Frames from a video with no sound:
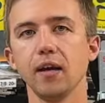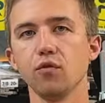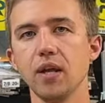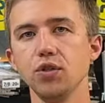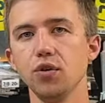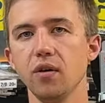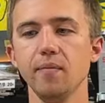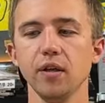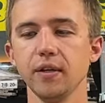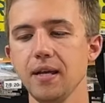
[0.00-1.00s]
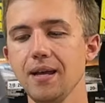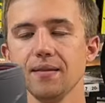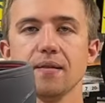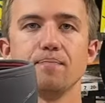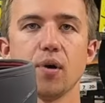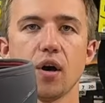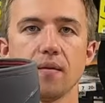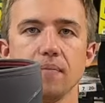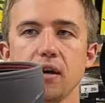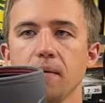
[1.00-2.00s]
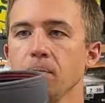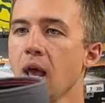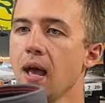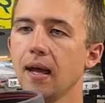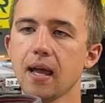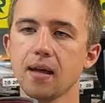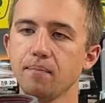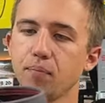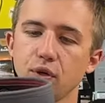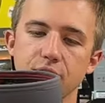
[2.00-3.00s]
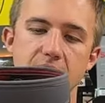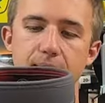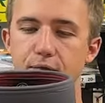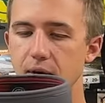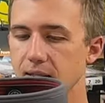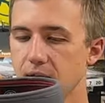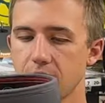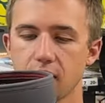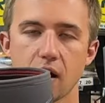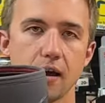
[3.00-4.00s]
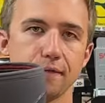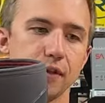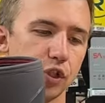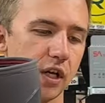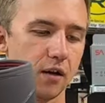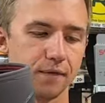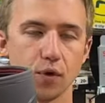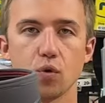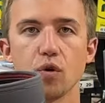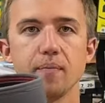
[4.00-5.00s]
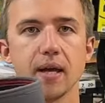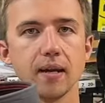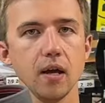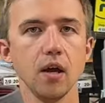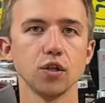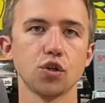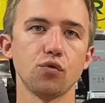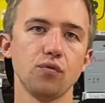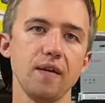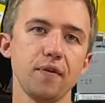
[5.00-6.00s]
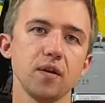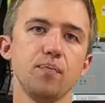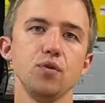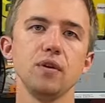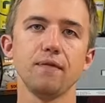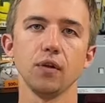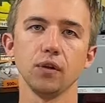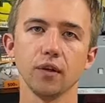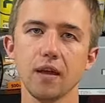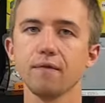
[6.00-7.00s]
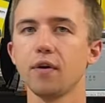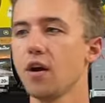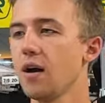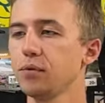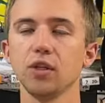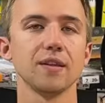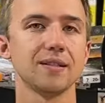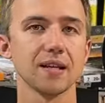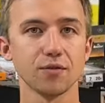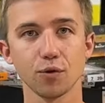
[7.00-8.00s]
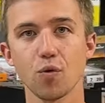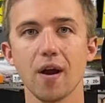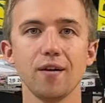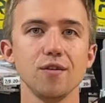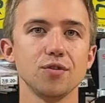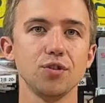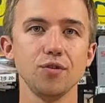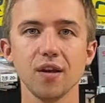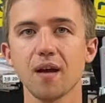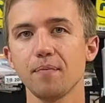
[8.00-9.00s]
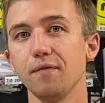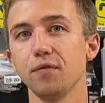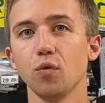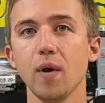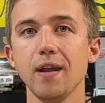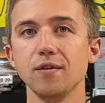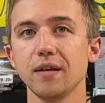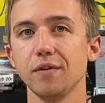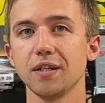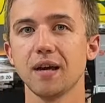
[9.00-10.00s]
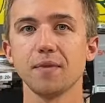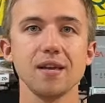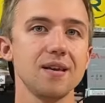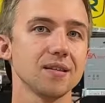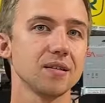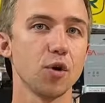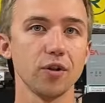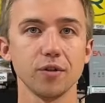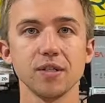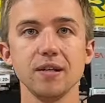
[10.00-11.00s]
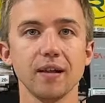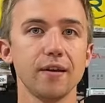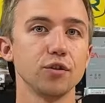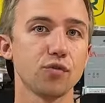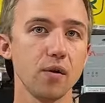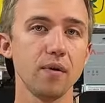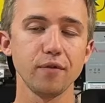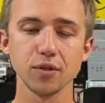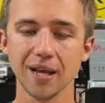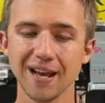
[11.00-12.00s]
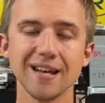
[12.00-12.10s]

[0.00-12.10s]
and great durability in the bottom here. Again, pull tab for easy on and off, the shelf, the whole bit. Terrific boot if you're looking for an option that doesn't require you suiting up in full waders every time that you hit smaller steelhead trout rivers,